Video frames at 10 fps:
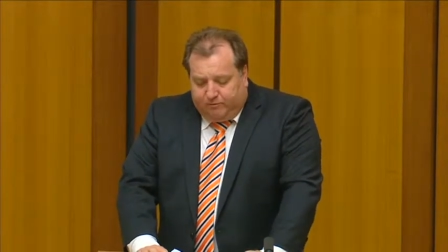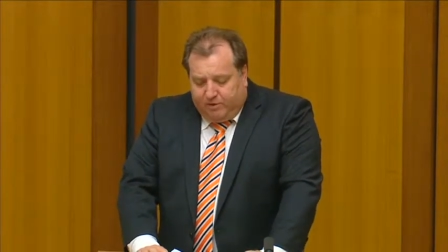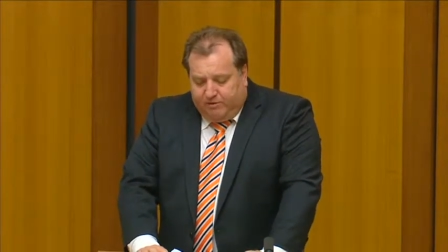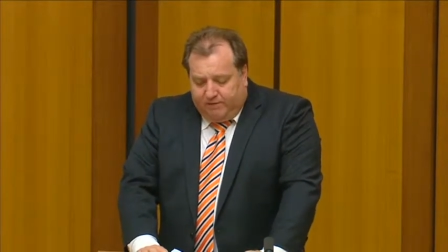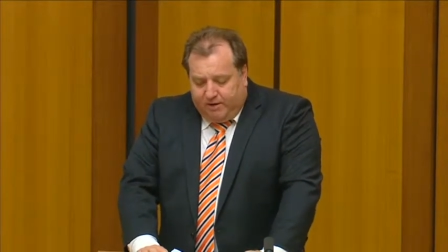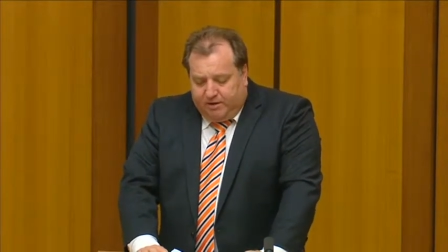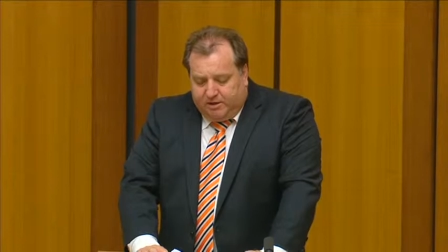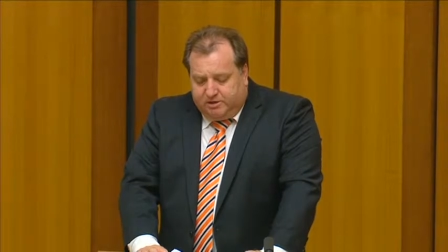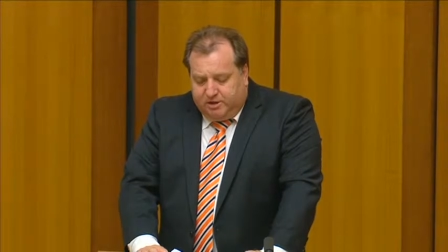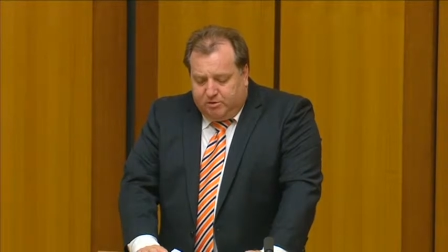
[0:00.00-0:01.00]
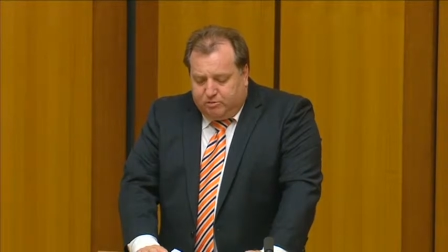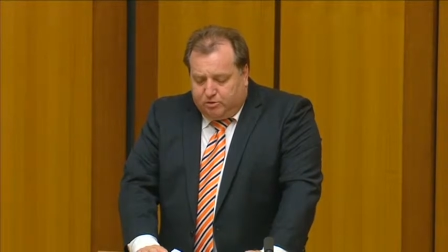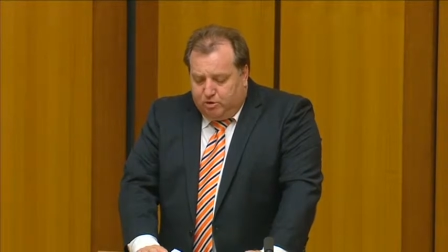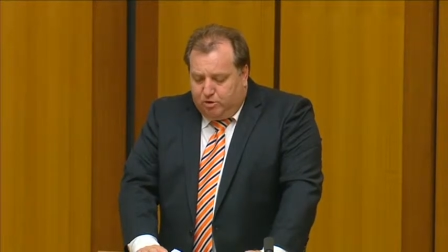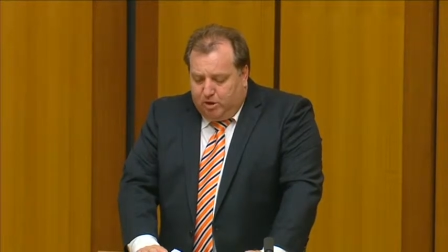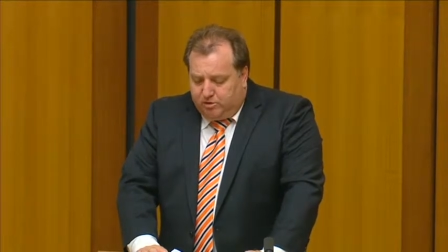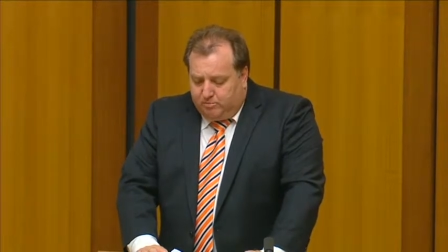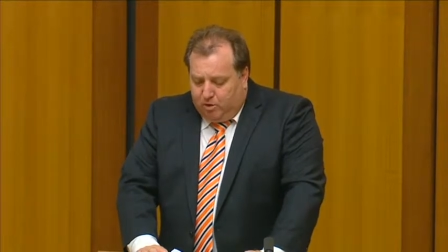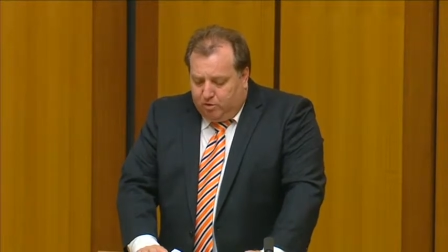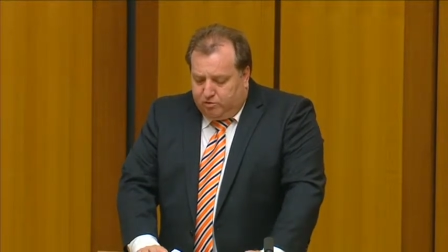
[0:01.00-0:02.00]
fully funded continuous glucose
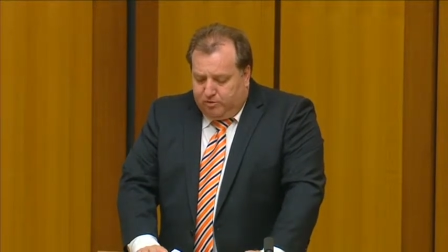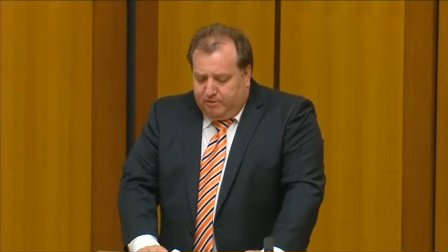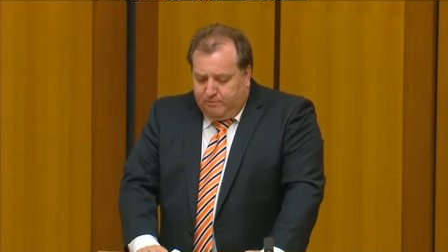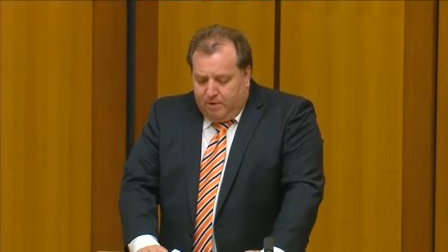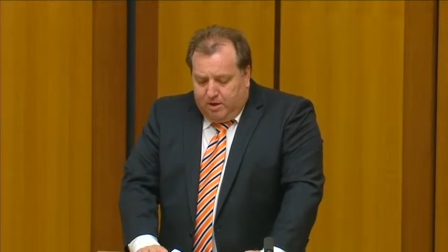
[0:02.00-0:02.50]
monitoring